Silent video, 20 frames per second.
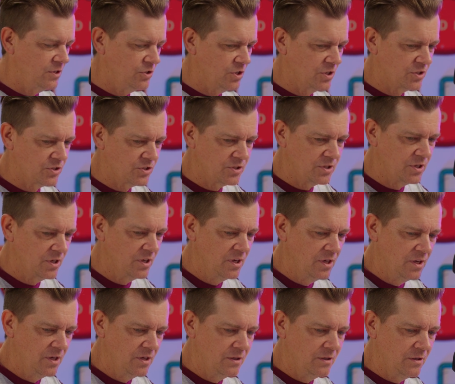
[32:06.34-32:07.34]
to just,
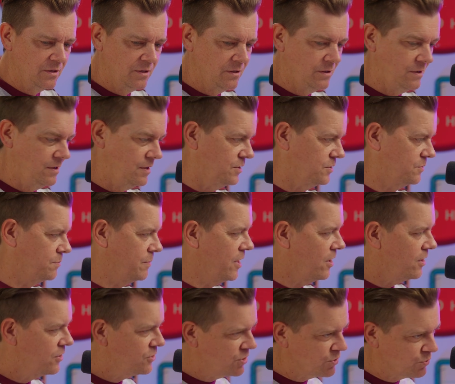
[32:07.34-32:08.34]
his
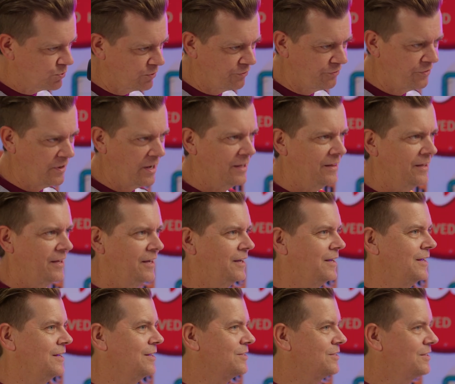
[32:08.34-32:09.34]
marriages were
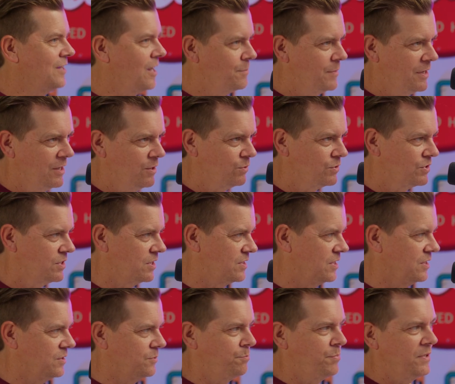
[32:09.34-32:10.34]
failing. It was
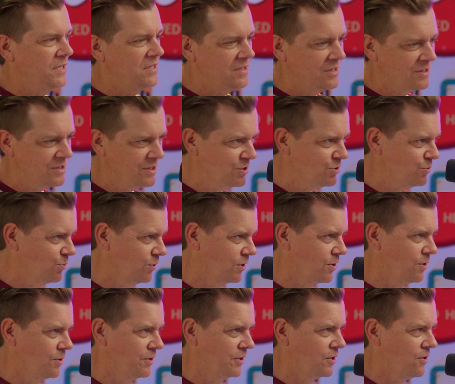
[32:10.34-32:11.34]
just his businesses were
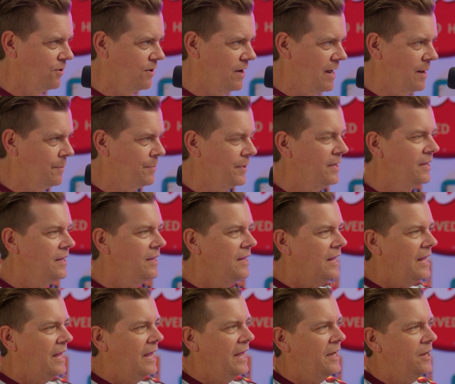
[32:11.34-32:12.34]
going to crap.
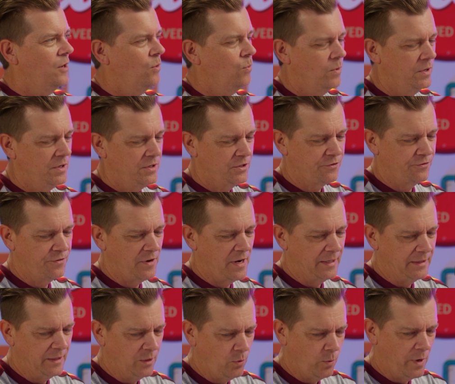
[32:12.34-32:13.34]
And it was
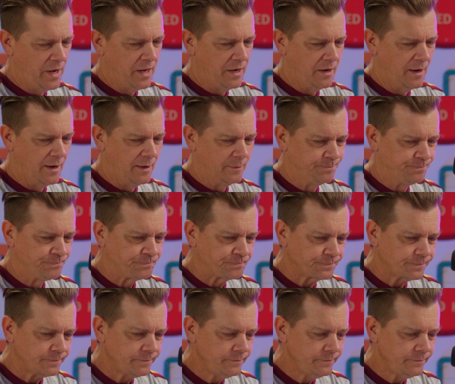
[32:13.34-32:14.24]
finally when